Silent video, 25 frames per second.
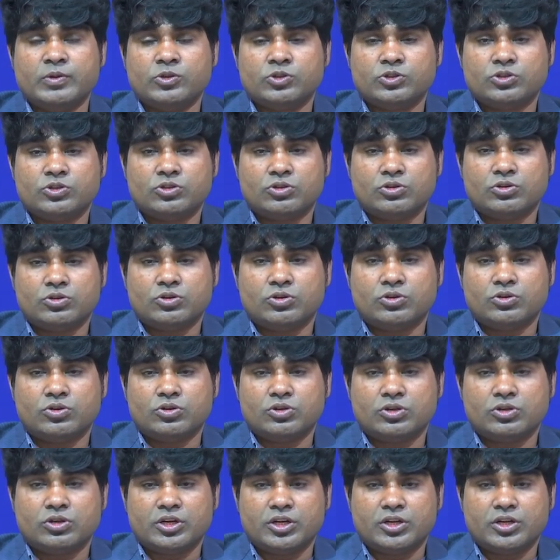
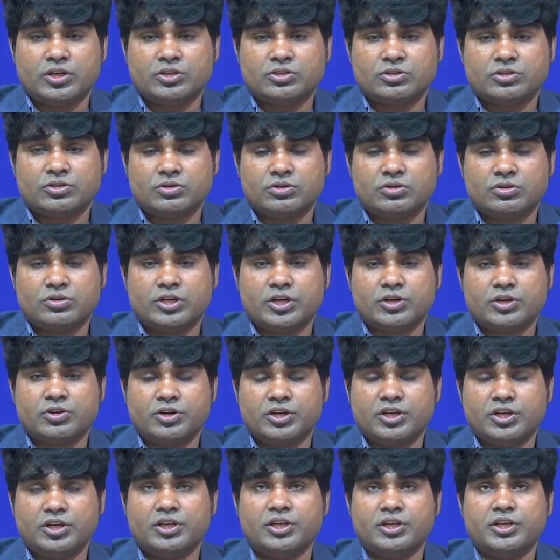So, so
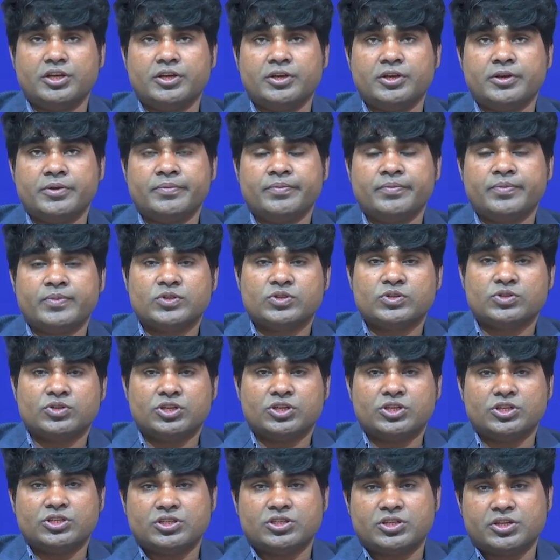accordingly, so
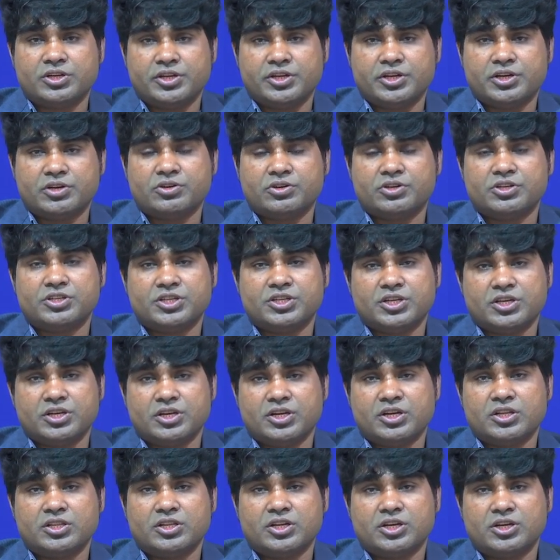it is clear cut
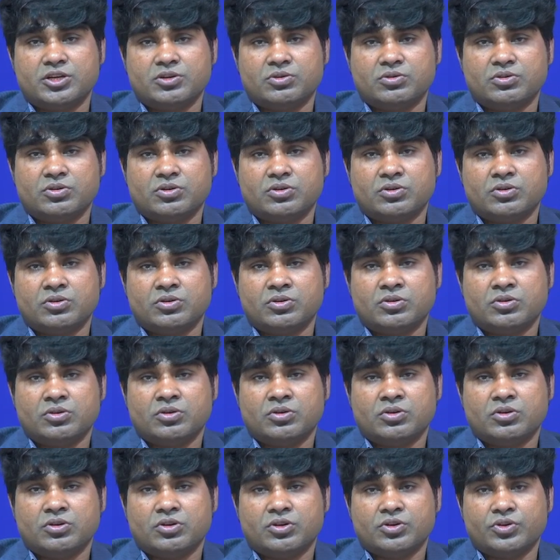signal that
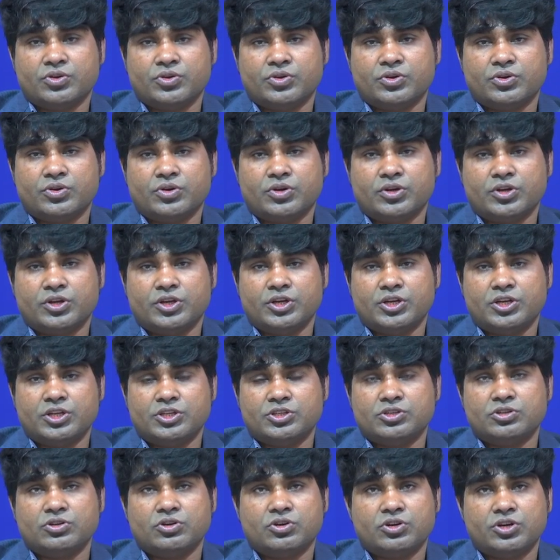it
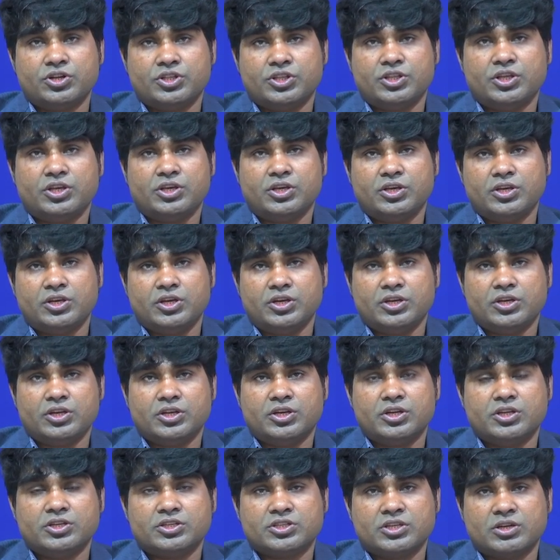is not the
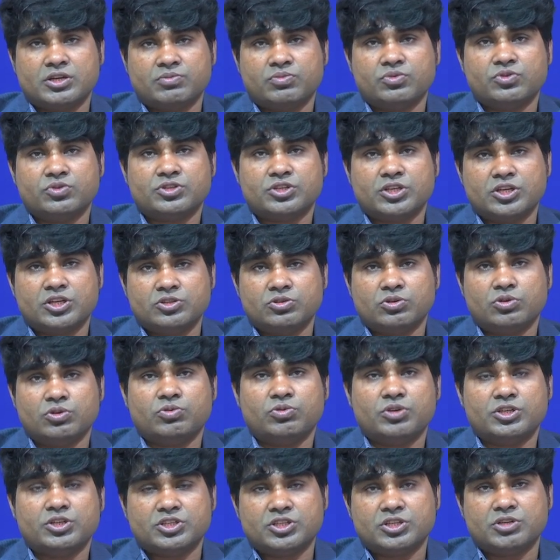increased sample size
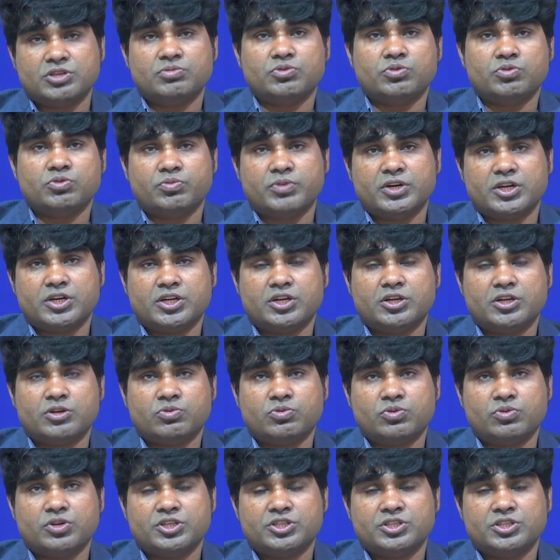always give you better
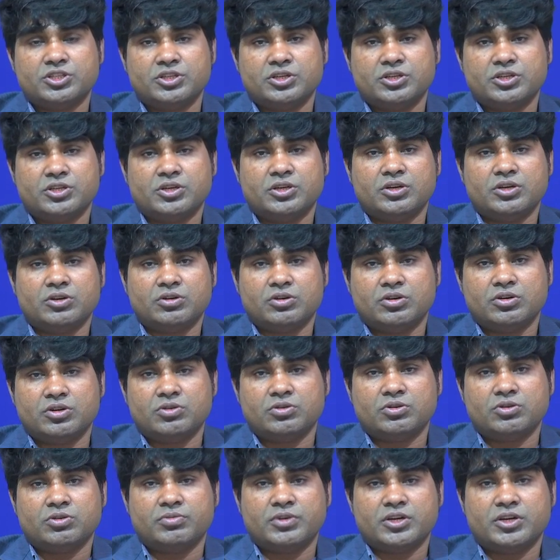accuracy or
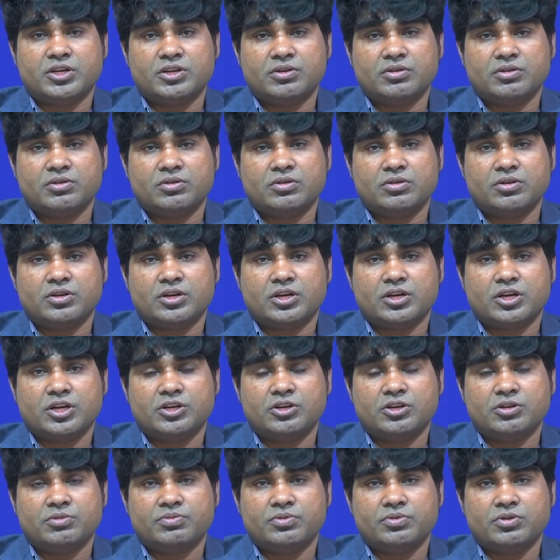better
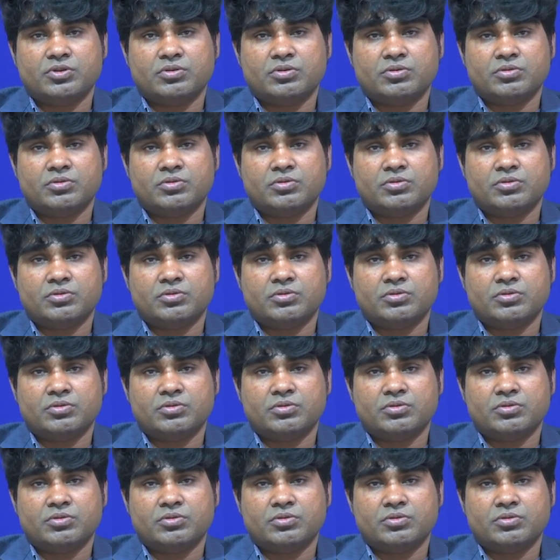kind of